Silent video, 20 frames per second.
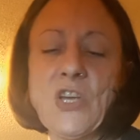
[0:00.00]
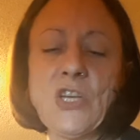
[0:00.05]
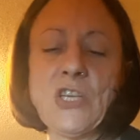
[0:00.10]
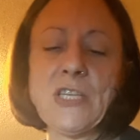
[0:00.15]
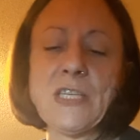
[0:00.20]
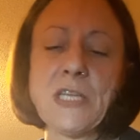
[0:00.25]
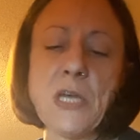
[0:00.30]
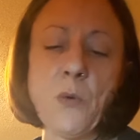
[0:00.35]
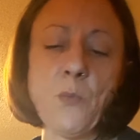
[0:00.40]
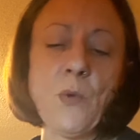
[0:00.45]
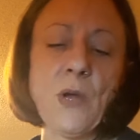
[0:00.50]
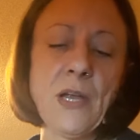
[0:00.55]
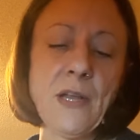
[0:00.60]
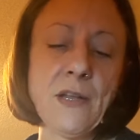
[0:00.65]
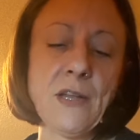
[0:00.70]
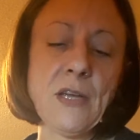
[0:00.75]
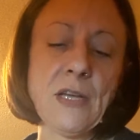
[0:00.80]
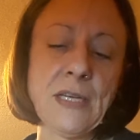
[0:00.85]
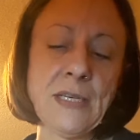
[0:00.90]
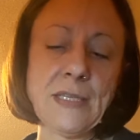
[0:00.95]

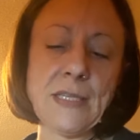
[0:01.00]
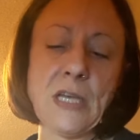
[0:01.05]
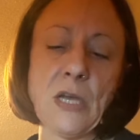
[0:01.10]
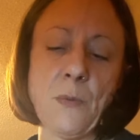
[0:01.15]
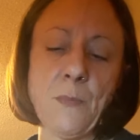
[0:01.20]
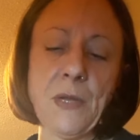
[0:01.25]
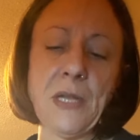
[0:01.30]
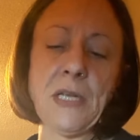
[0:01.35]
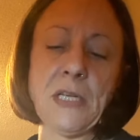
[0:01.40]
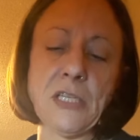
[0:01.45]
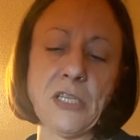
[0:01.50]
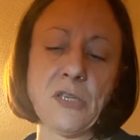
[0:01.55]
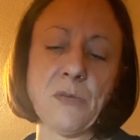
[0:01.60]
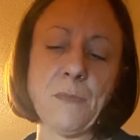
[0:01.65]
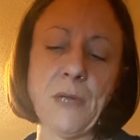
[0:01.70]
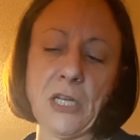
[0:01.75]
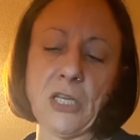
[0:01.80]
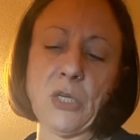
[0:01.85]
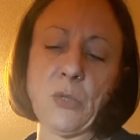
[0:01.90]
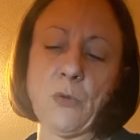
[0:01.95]
Someone is coming in to
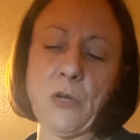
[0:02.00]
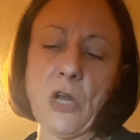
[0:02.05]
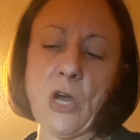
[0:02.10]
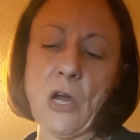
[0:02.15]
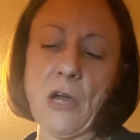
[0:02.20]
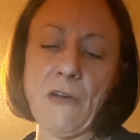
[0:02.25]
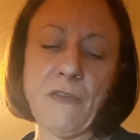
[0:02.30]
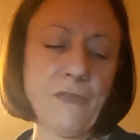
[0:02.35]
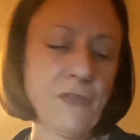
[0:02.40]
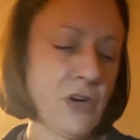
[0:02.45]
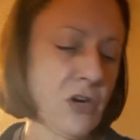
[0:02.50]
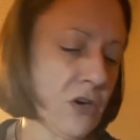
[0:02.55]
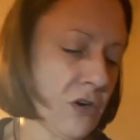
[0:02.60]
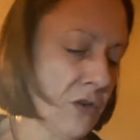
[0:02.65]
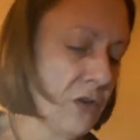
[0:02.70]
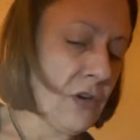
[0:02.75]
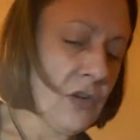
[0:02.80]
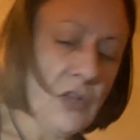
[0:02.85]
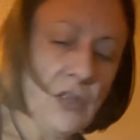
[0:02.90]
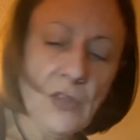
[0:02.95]
make you an
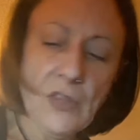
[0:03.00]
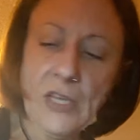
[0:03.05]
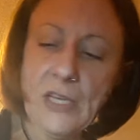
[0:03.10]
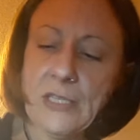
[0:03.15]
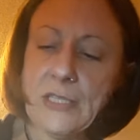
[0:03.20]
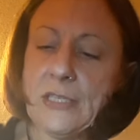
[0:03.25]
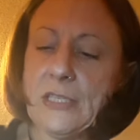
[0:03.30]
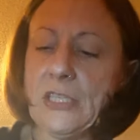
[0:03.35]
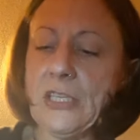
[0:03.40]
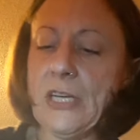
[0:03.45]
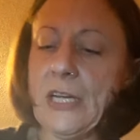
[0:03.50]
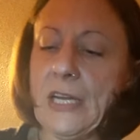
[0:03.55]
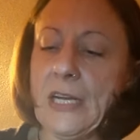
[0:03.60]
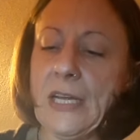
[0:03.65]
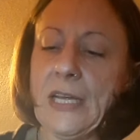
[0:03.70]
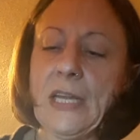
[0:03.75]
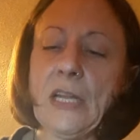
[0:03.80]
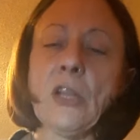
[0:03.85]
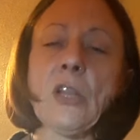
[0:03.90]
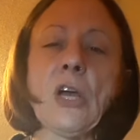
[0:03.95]
offer. This, you're going
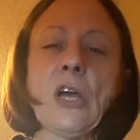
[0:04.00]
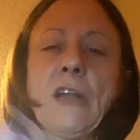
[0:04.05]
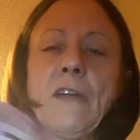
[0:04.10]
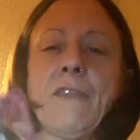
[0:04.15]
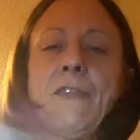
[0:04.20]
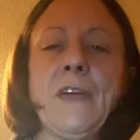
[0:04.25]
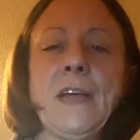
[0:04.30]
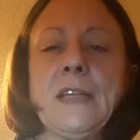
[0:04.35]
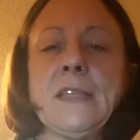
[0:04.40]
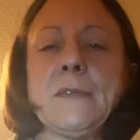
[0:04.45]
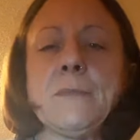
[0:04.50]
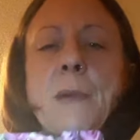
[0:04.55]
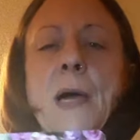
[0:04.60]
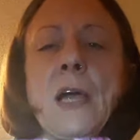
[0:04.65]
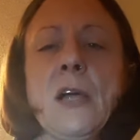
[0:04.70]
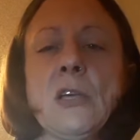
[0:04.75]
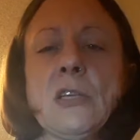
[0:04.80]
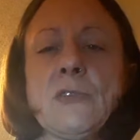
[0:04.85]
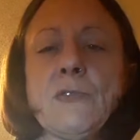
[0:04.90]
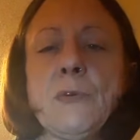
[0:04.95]
to get a lot of fake
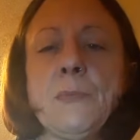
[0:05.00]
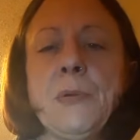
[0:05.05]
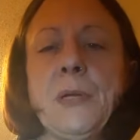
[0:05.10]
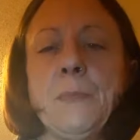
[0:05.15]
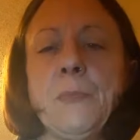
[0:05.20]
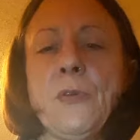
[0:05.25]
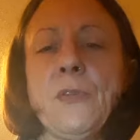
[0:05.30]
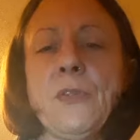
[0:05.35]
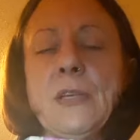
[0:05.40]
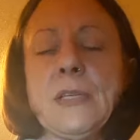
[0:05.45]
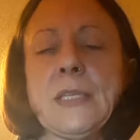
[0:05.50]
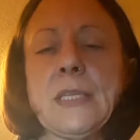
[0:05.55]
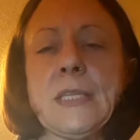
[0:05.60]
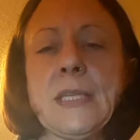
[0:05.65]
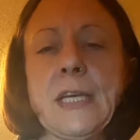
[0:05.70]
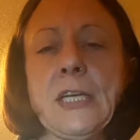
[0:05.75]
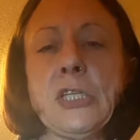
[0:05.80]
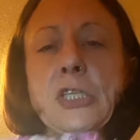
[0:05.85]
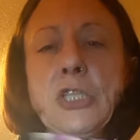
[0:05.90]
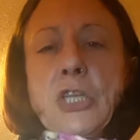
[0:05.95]
smiles from people. This is
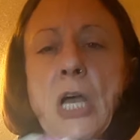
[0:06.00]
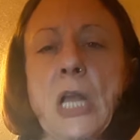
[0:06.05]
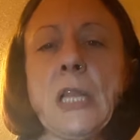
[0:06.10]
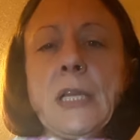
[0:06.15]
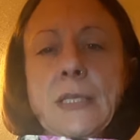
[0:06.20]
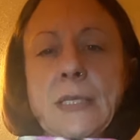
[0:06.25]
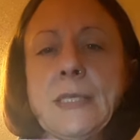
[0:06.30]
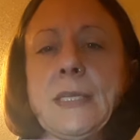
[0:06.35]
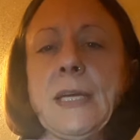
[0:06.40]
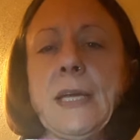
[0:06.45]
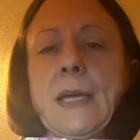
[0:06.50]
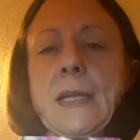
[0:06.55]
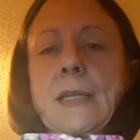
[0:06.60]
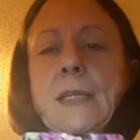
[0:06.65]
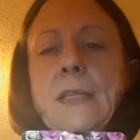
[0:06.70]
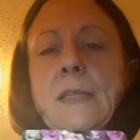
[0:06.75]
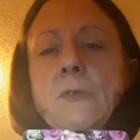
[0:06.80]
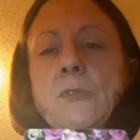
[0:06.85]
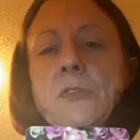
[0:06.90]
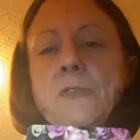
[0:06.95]
like jealousy
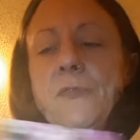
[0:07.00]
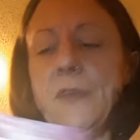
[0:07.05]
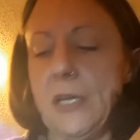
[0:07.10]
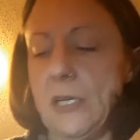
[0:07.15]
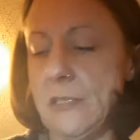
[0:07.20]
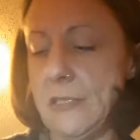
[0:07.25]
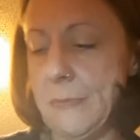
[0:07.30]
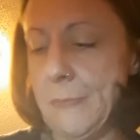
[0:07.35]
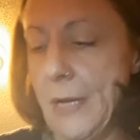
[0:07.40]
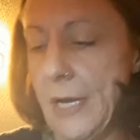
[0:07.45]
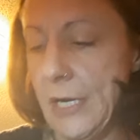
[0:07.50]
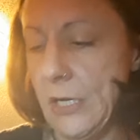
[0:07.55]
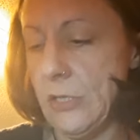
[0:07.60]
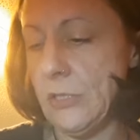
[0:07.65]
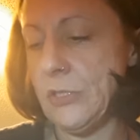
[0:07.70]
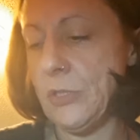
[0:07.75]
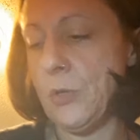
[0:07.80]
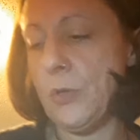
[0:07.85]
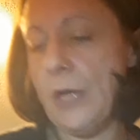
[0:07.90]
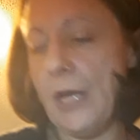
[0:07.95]
under those fake
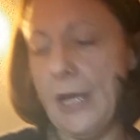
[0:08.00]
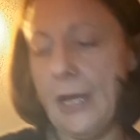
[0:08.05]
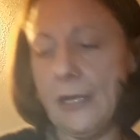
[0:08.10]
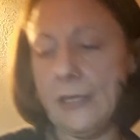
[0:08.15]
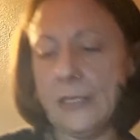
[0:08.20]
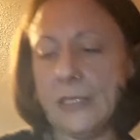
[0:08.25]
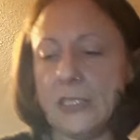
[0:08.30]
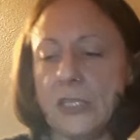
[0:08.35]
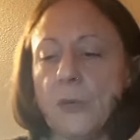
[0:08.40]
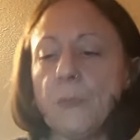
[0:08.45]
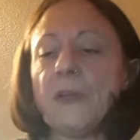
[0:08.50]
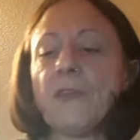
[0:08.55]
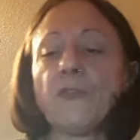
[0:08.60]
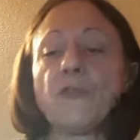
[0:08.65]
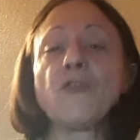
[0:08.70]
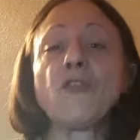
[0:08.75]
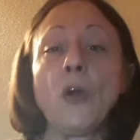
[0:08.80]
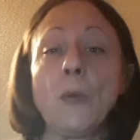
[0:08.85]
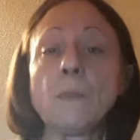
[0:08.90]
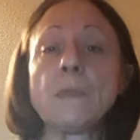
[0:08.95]
smiles, okay? This could be
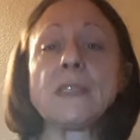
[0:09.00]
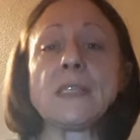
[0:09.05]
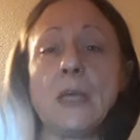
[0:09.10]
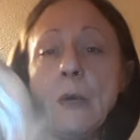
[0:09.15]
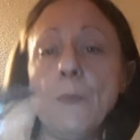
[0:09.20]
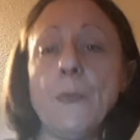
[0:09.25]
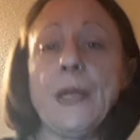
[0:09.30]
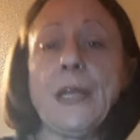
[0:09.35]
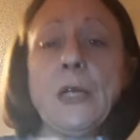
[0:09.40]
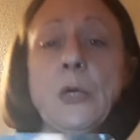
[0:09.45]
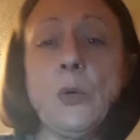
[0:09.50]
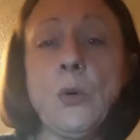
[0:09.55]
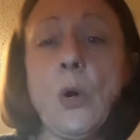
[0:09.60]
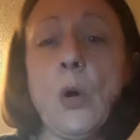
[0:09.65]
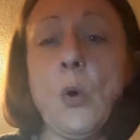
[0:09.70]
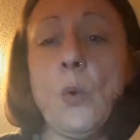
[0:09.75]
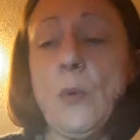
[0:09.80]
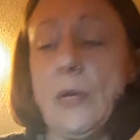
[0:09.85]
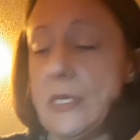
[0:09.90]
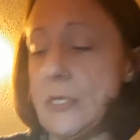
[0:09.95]
from somebody who
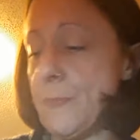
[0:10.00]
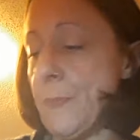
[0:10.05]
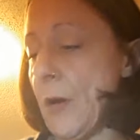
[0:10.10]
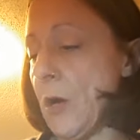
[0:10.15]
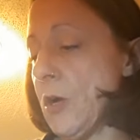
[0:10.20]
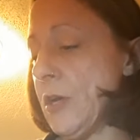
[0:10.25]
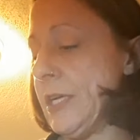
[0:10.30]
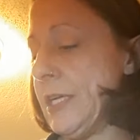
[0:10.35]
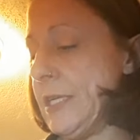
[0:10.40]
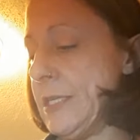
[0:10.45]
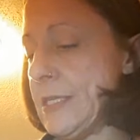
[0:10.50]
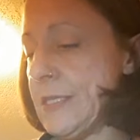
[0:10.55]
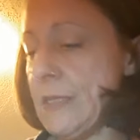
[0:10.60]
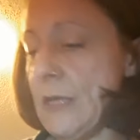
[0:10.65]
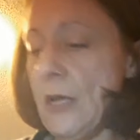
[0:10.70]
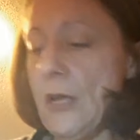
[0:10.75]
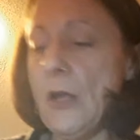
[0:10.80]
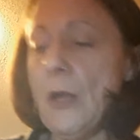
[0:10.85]
always parties.